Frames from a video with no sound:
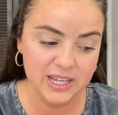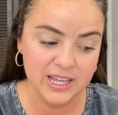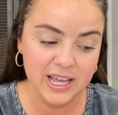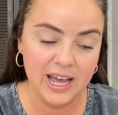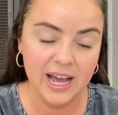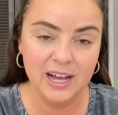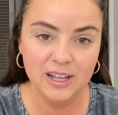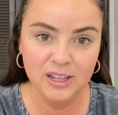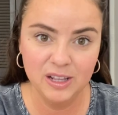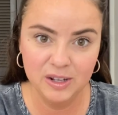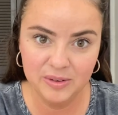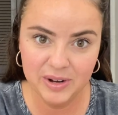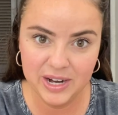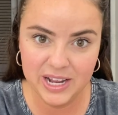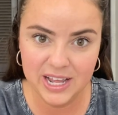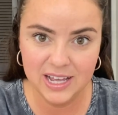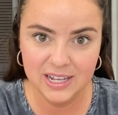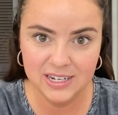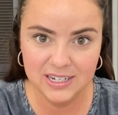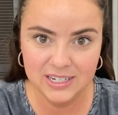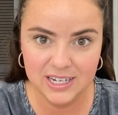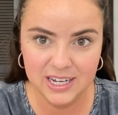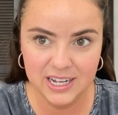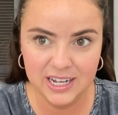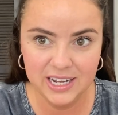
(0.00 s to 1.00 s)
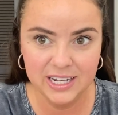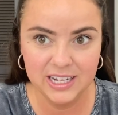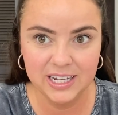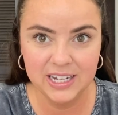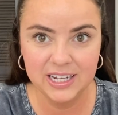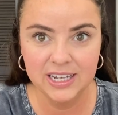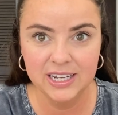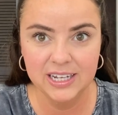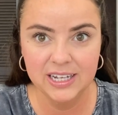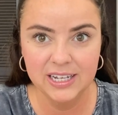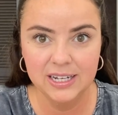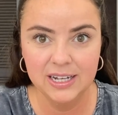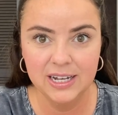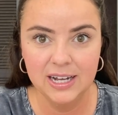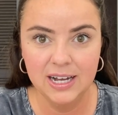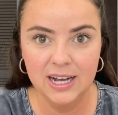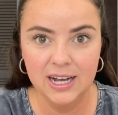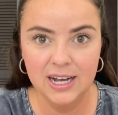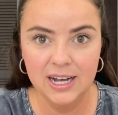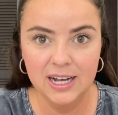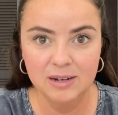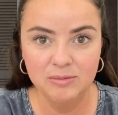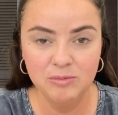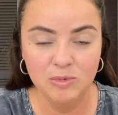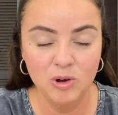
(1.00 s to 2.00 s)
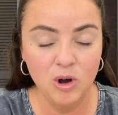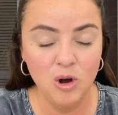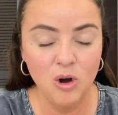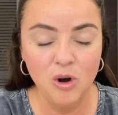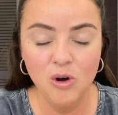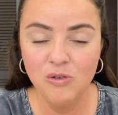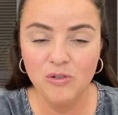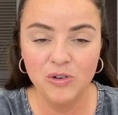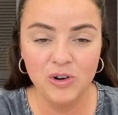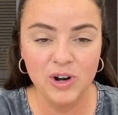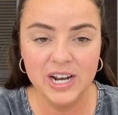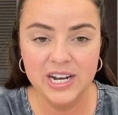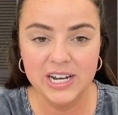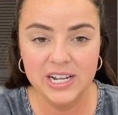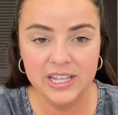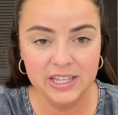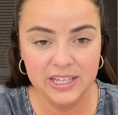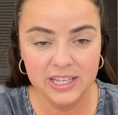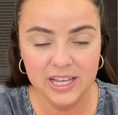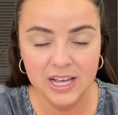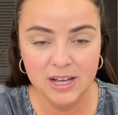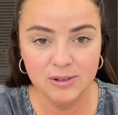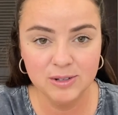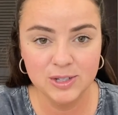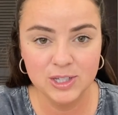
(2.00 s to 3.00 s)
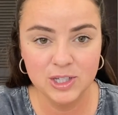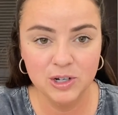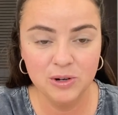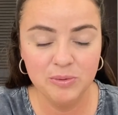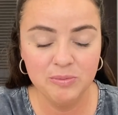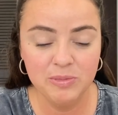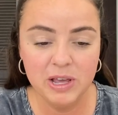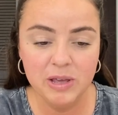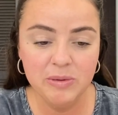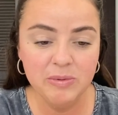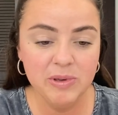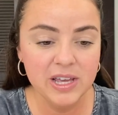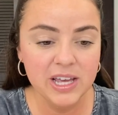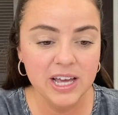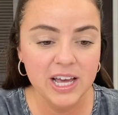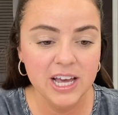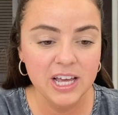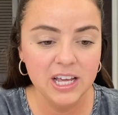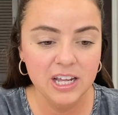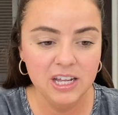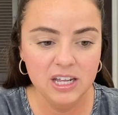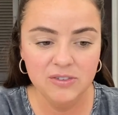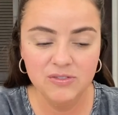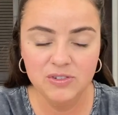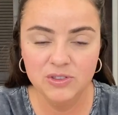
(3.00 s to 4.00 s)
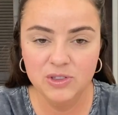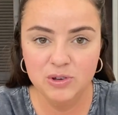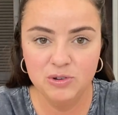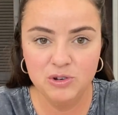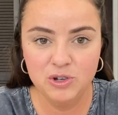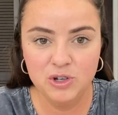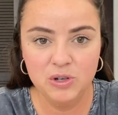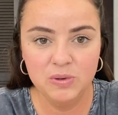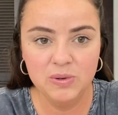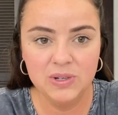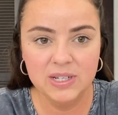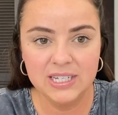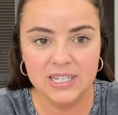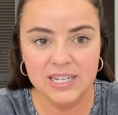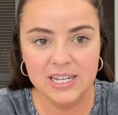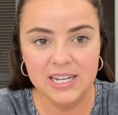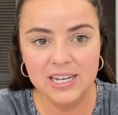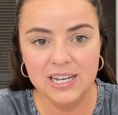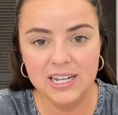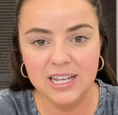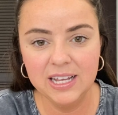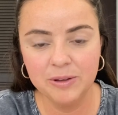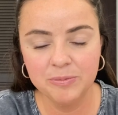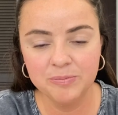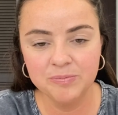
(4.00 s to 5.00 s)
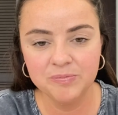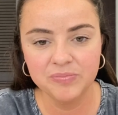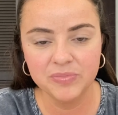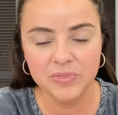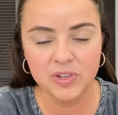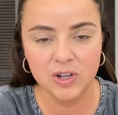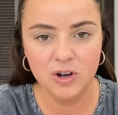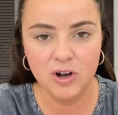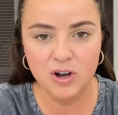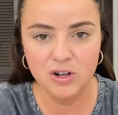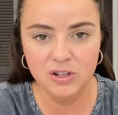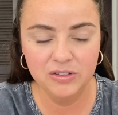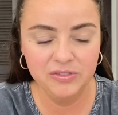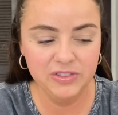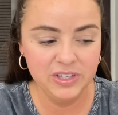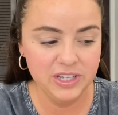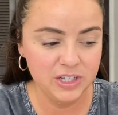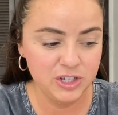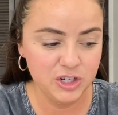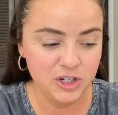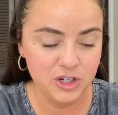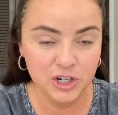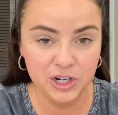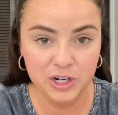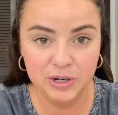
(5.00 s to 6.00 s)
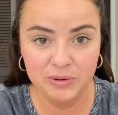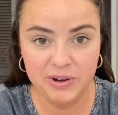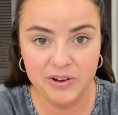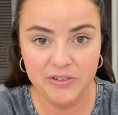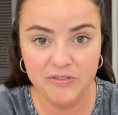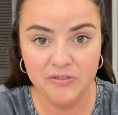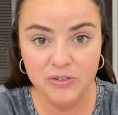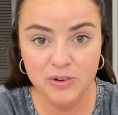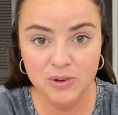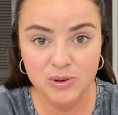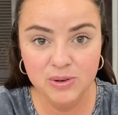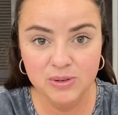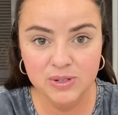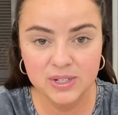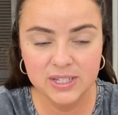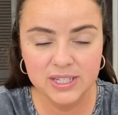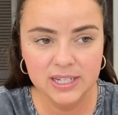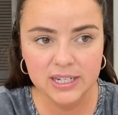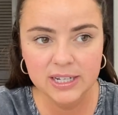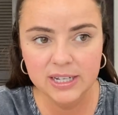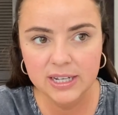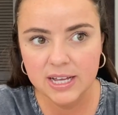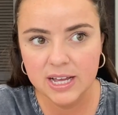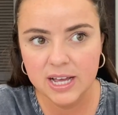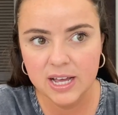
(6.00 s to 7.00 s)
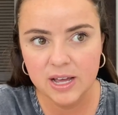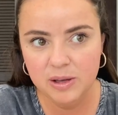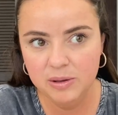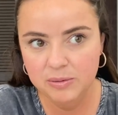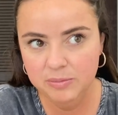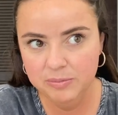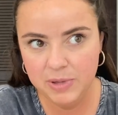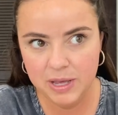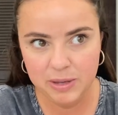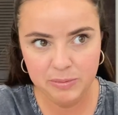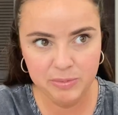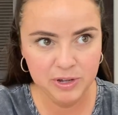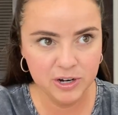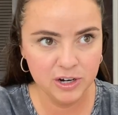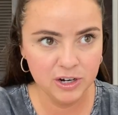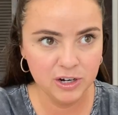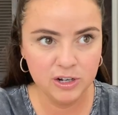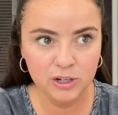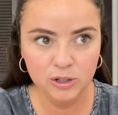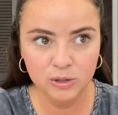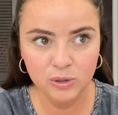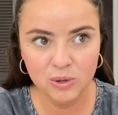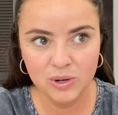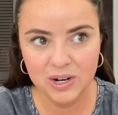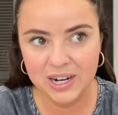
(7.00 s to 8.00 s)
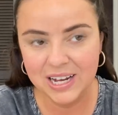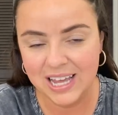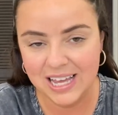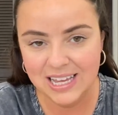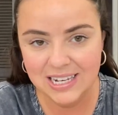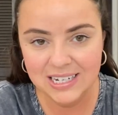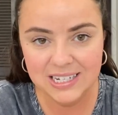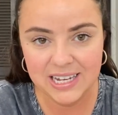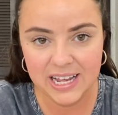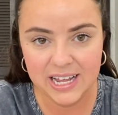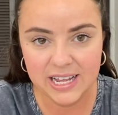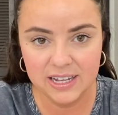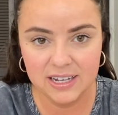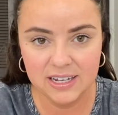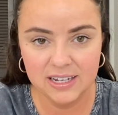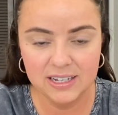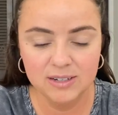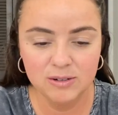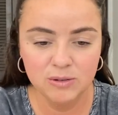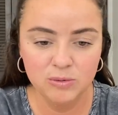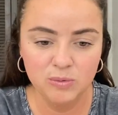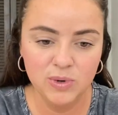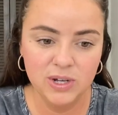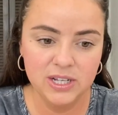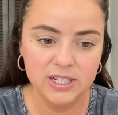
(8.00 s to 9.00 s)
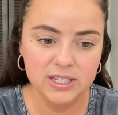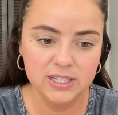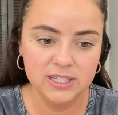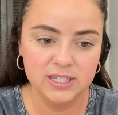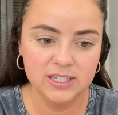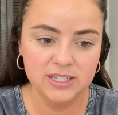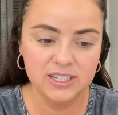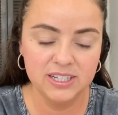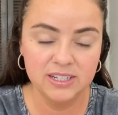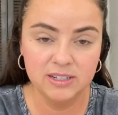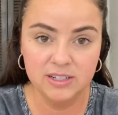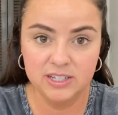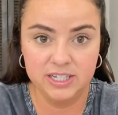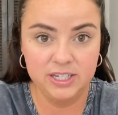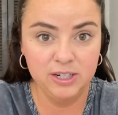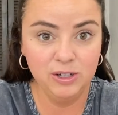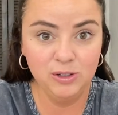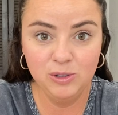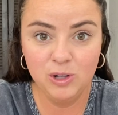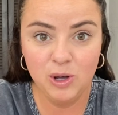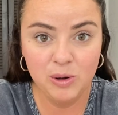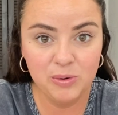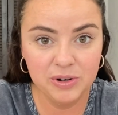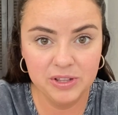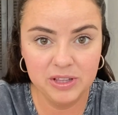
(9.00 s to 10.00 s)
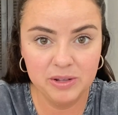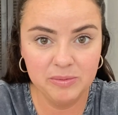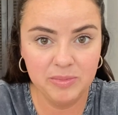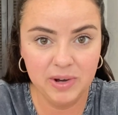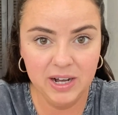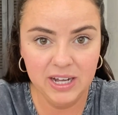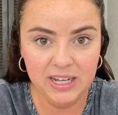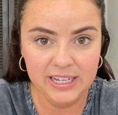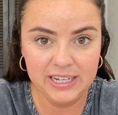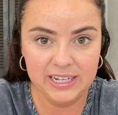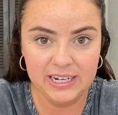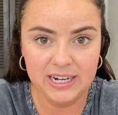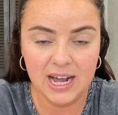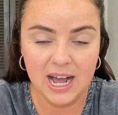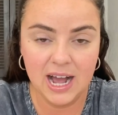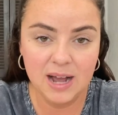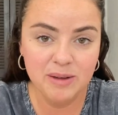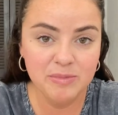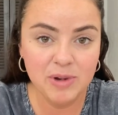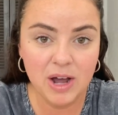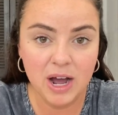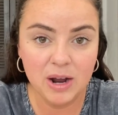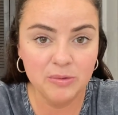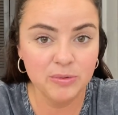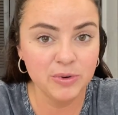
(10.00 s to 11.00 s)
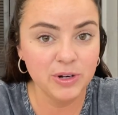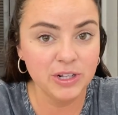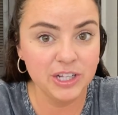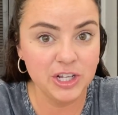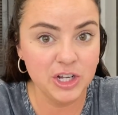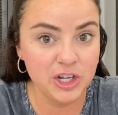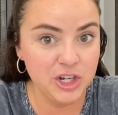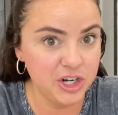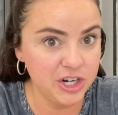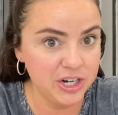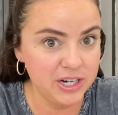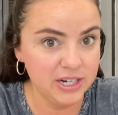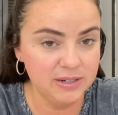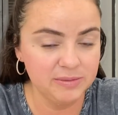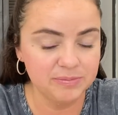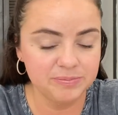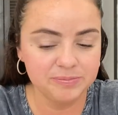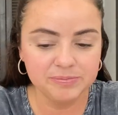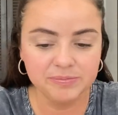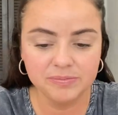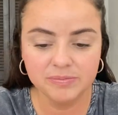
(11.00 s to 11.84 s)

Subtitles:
calorie intake over anything else. So maybe even though she was eating all of these sugary foods, maybe her caloric intake was still lower than mine. I'm not really sure,